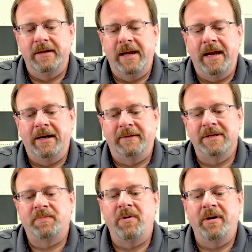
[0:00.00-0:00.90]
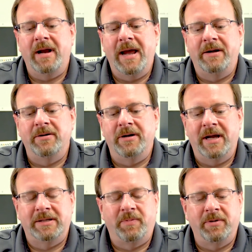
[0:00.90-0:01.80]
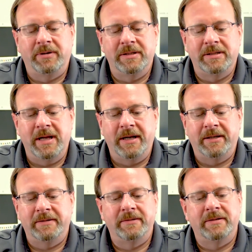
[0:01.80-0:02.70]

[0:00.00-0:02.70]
And at this point, I could export this data